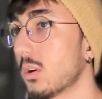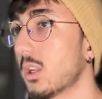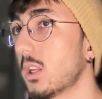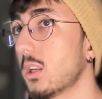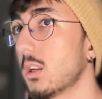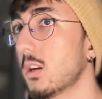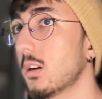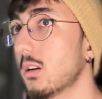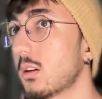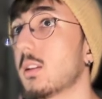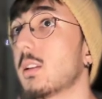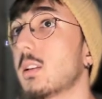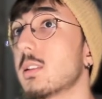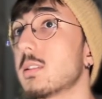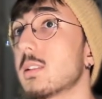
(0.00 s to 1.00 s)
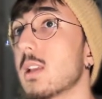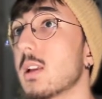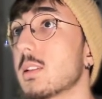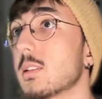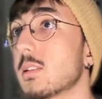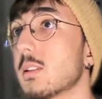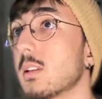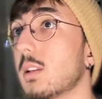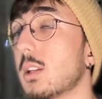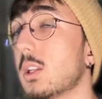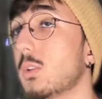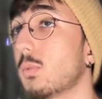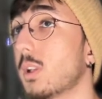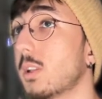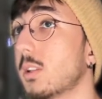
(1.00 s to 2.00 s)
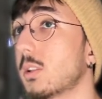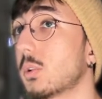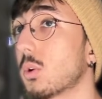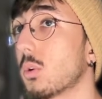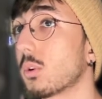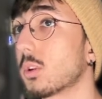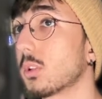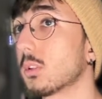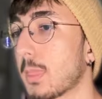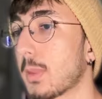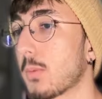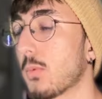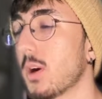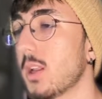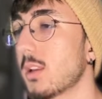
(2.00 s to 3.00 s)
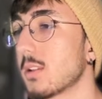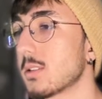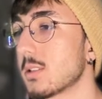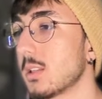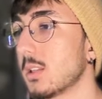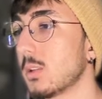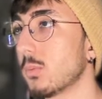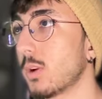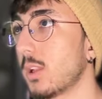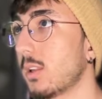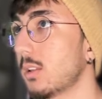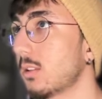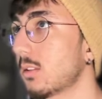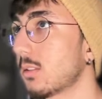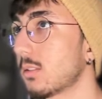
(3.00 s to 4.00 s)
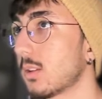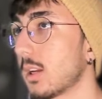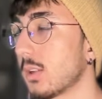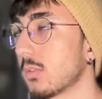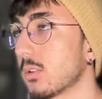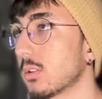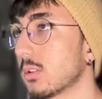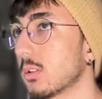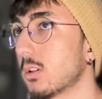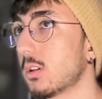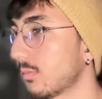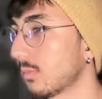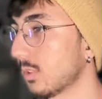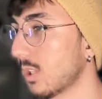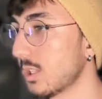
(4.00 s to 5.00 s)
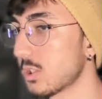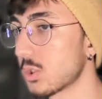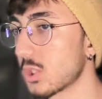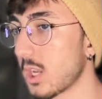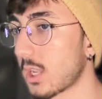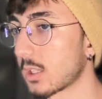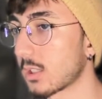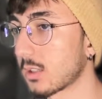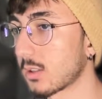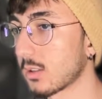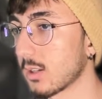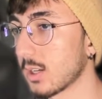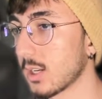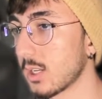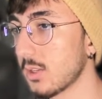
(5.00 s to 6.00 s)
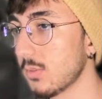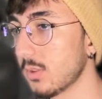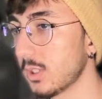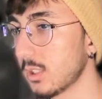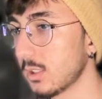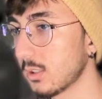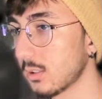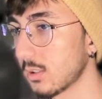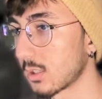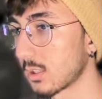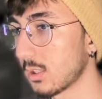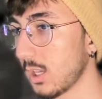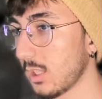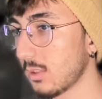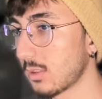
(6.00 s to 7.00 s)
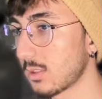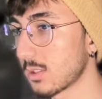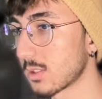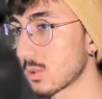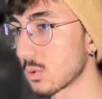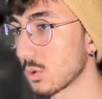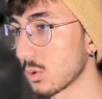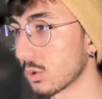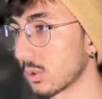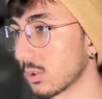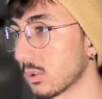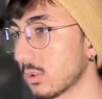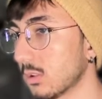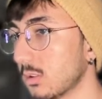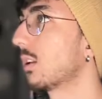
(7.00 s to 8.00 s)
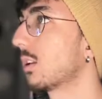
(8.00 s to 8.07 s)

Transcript: here, it says invalid token. Why it is invalid, I wonder. Let's check. I will get this token,